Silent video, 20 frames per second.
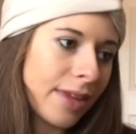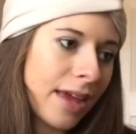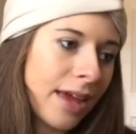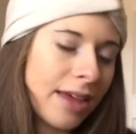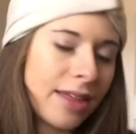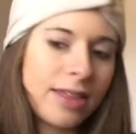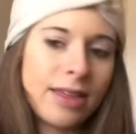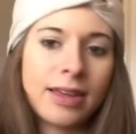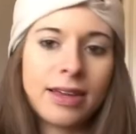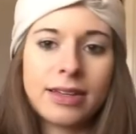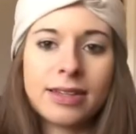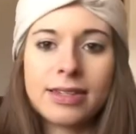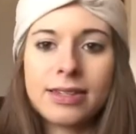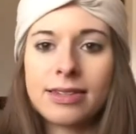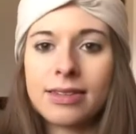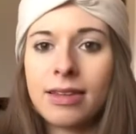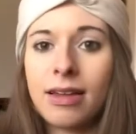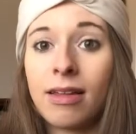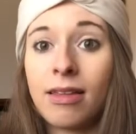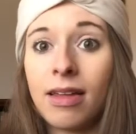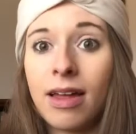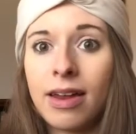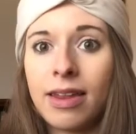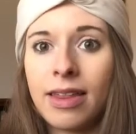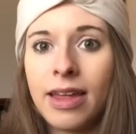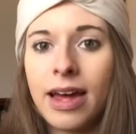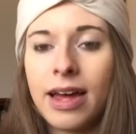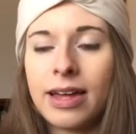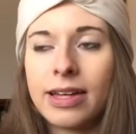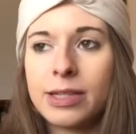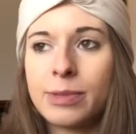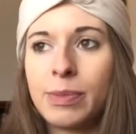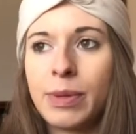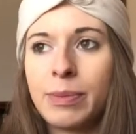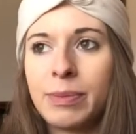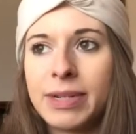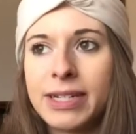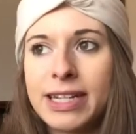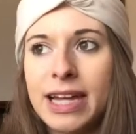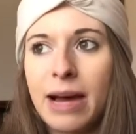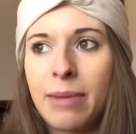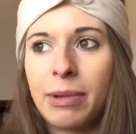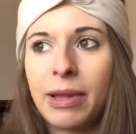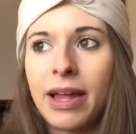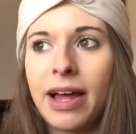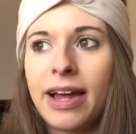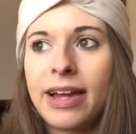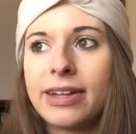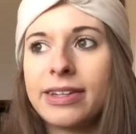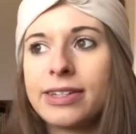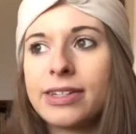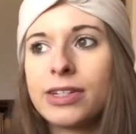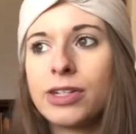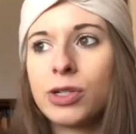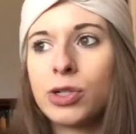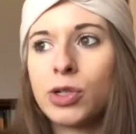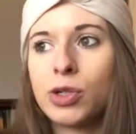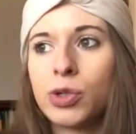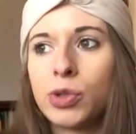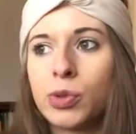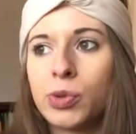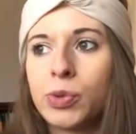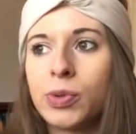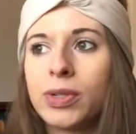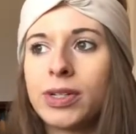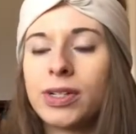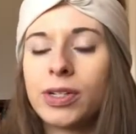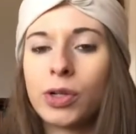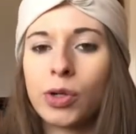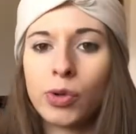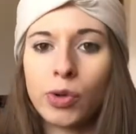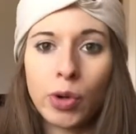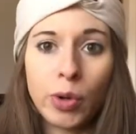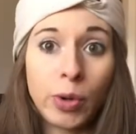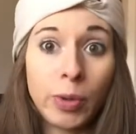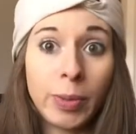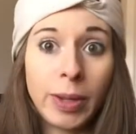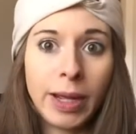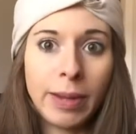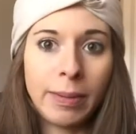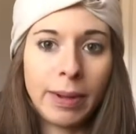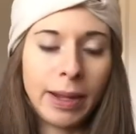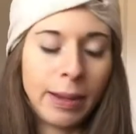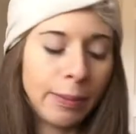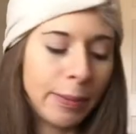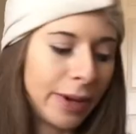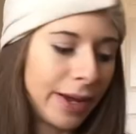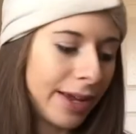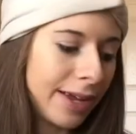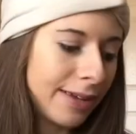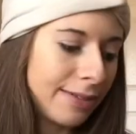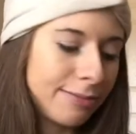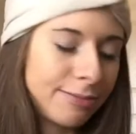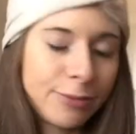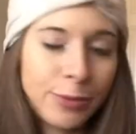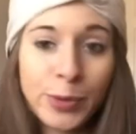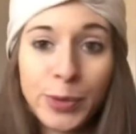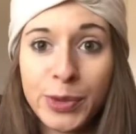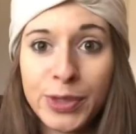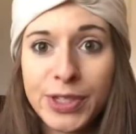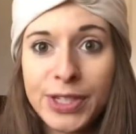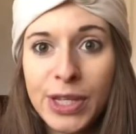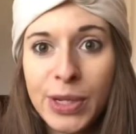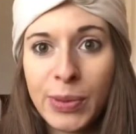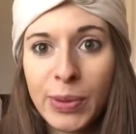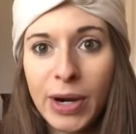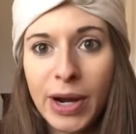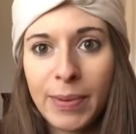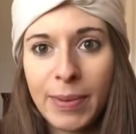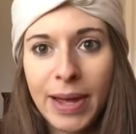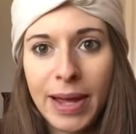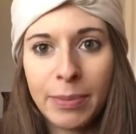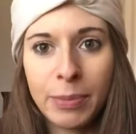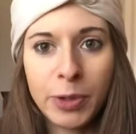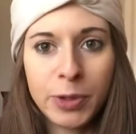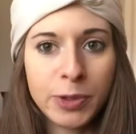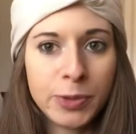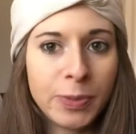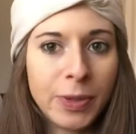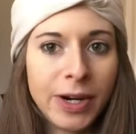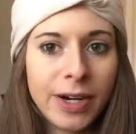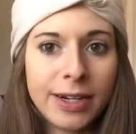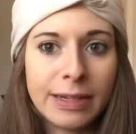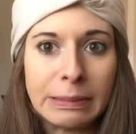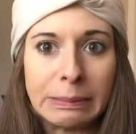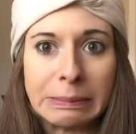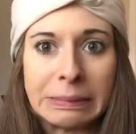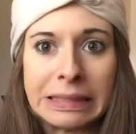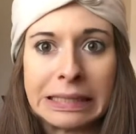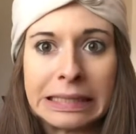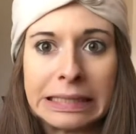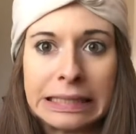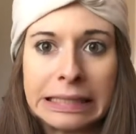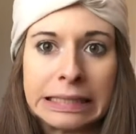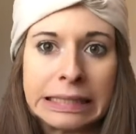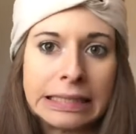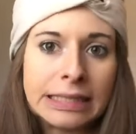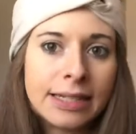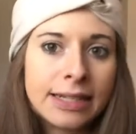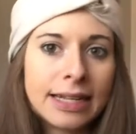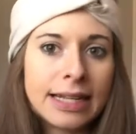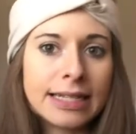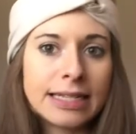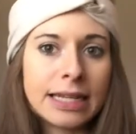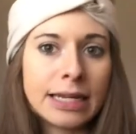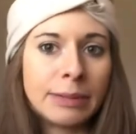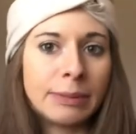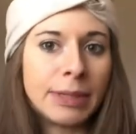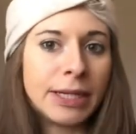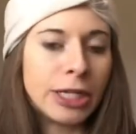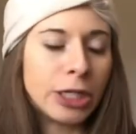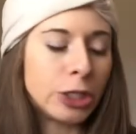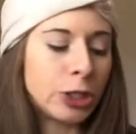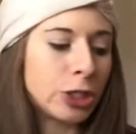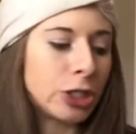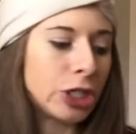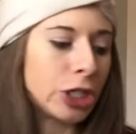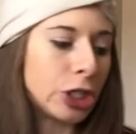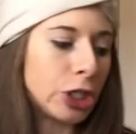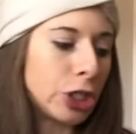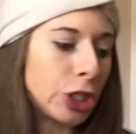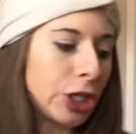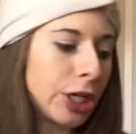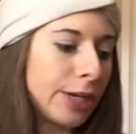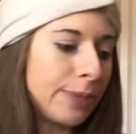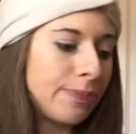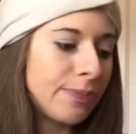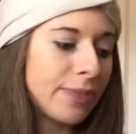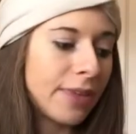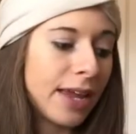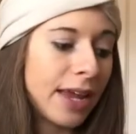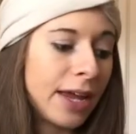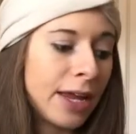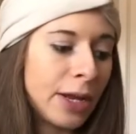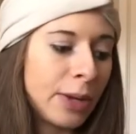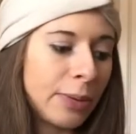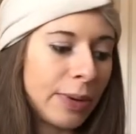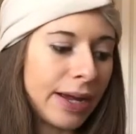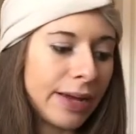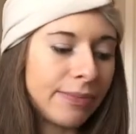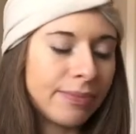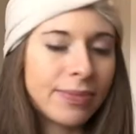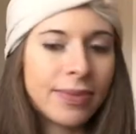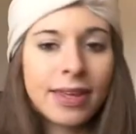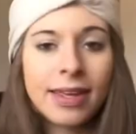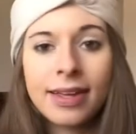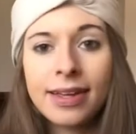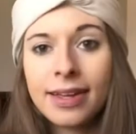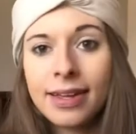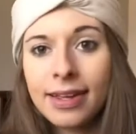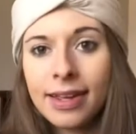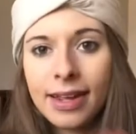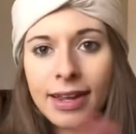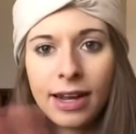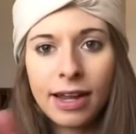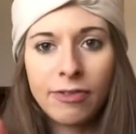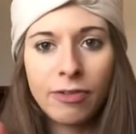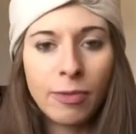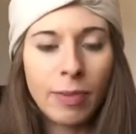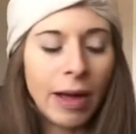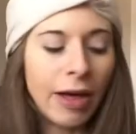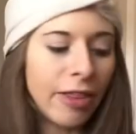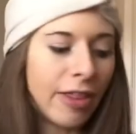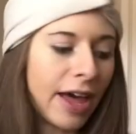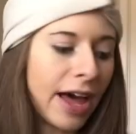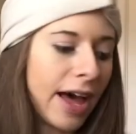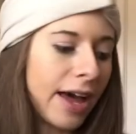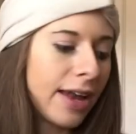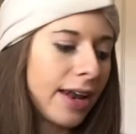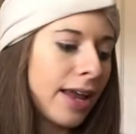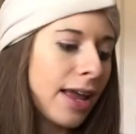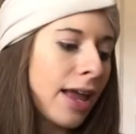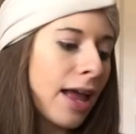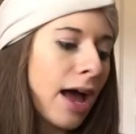I think a lot of that has been metabolized to grow a baby, but we'll see where I'm at postpartum. That's gonna be an interesting journey. Anyway, enough about that.